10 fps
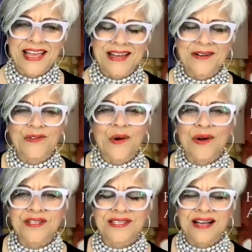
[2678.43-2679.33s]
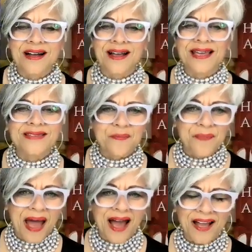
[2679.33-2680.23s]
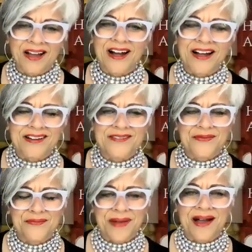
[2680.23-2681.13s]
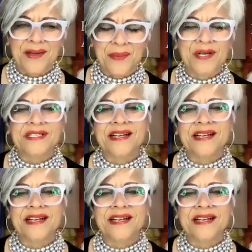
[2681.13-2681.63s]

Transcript: And of course, in the back of my books,